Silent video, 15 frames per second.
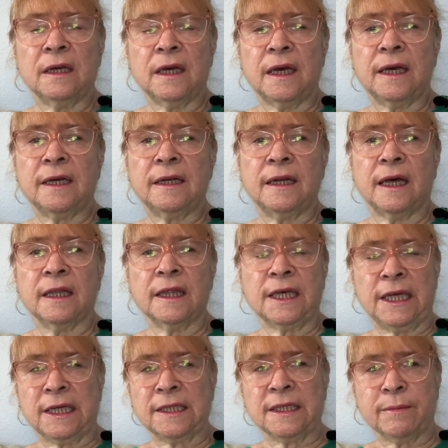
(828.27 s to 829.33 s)
in
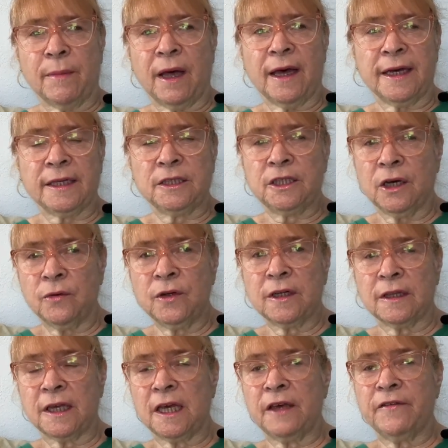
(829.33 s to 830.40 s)
Alina's mind
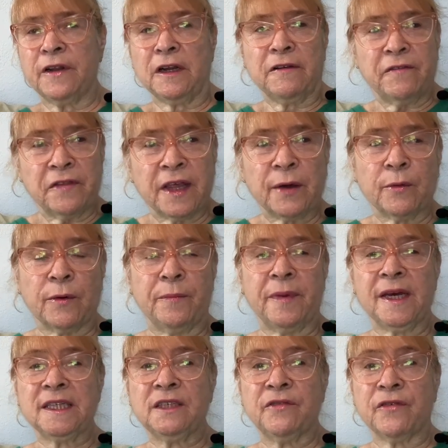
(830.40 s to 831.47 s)
totally, even if they were
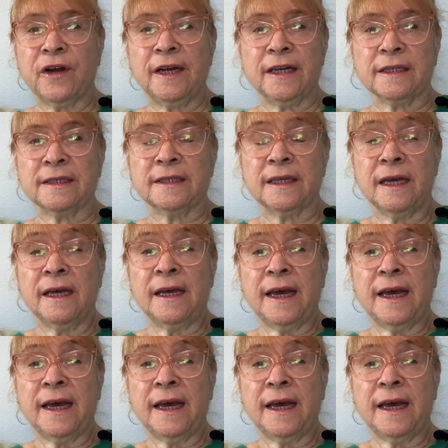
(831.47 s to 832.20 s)
best friends?